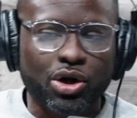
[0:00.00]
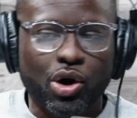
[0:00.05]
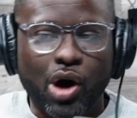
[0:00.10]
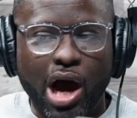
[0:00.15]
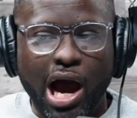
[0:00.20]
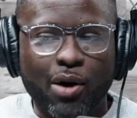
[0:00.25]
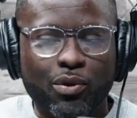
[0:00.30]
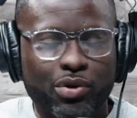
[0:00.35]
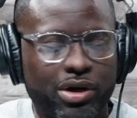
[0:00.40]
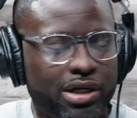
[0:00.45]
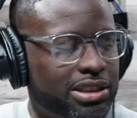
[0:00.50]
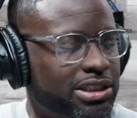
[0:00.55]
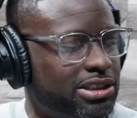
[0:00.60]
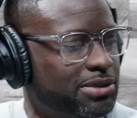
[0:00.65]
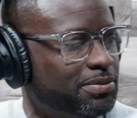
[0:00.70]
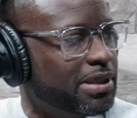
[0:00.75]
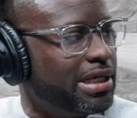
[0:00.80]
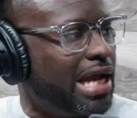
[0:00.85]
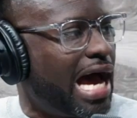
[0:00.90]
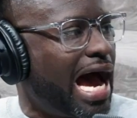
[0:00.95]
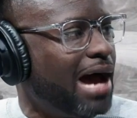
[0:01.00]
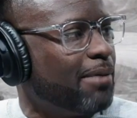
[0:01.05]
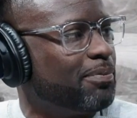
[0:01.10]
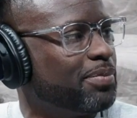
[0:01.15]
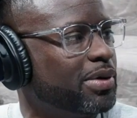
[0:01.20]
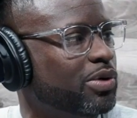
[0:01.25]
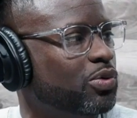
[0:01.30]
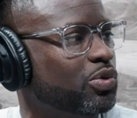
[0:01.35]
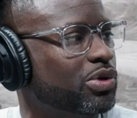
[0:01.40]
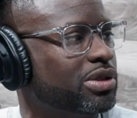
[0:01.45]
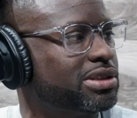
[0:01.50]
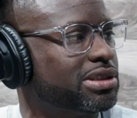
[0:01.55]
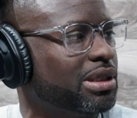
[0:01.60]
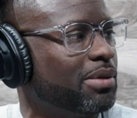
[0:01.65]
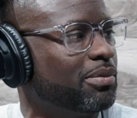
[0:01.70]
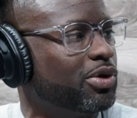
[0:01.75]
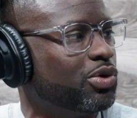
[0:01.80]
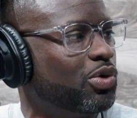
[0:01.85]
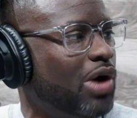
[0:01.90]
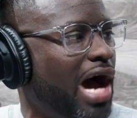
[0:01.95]
You know, I would have just been happy with
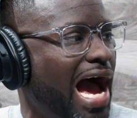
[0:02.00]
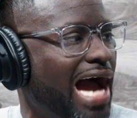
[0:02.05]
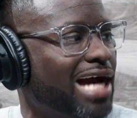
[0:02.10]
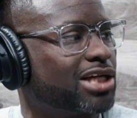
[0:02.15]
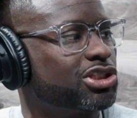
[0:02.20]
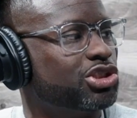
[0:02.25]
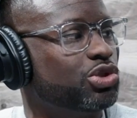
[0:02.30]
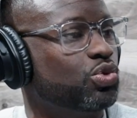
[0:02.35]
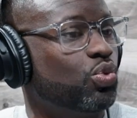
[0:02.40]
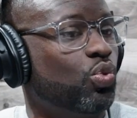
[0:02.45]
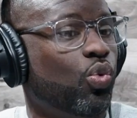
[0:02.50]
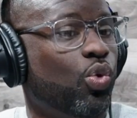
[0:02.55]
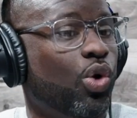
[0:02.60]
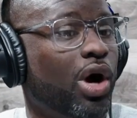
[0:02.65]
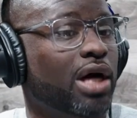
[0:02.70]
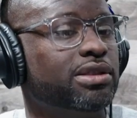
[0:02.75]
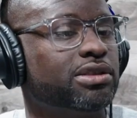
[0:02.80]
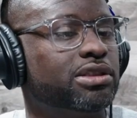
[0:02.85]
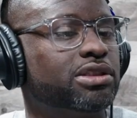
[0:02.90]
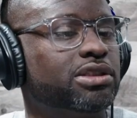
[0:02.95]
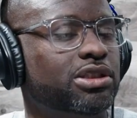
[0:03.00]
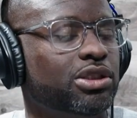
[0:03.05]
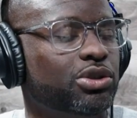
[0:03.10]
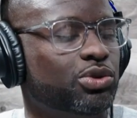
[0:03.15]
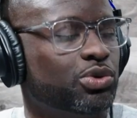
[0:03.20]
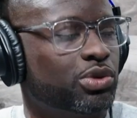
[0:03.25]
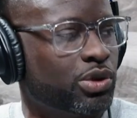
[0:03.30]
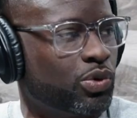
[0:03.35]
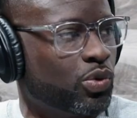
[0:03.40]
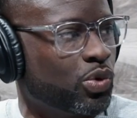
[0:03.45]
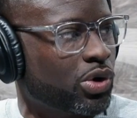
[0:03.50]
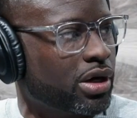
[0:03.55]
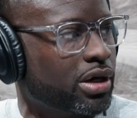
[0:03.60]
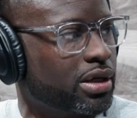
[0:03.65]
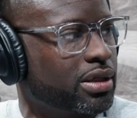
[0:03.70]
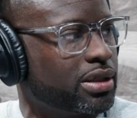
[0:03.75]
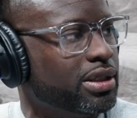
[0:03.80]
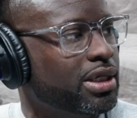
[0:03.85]
someone who actually wants to do the work.